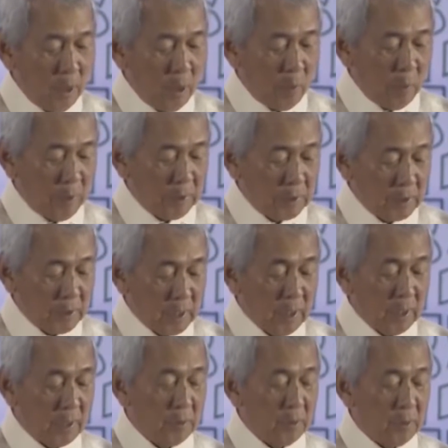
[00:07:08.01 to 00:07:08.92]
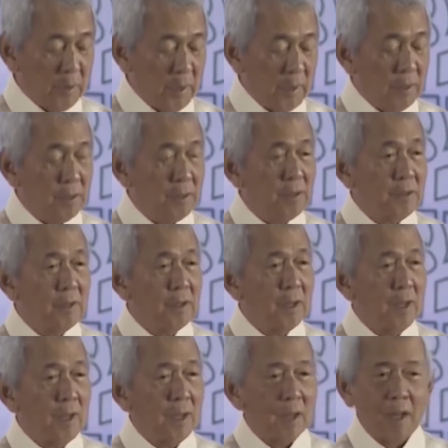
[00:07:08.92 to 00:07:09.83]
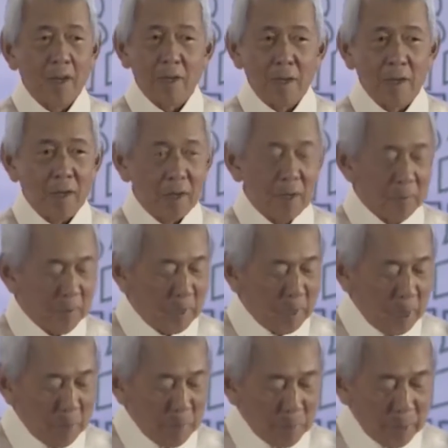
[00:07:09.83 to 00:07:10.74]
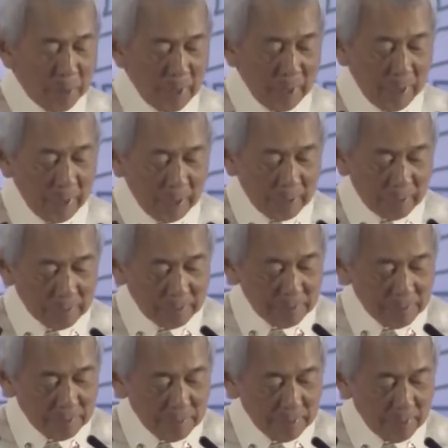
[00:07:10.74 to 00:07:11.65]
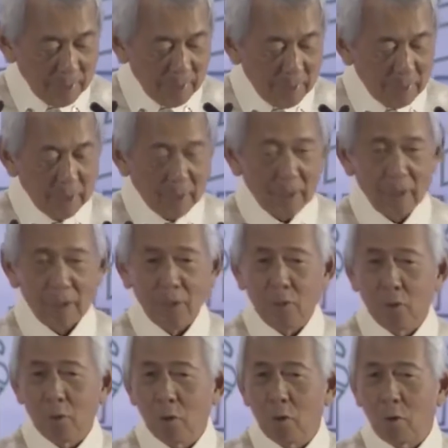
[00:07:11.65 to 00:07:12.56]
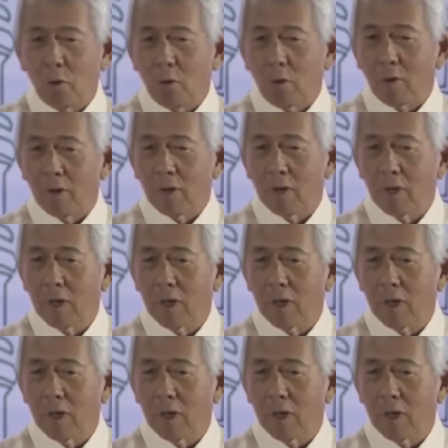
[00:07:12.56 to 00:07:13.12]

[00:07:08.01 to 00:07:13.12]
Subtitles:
which countries and even empires can ignore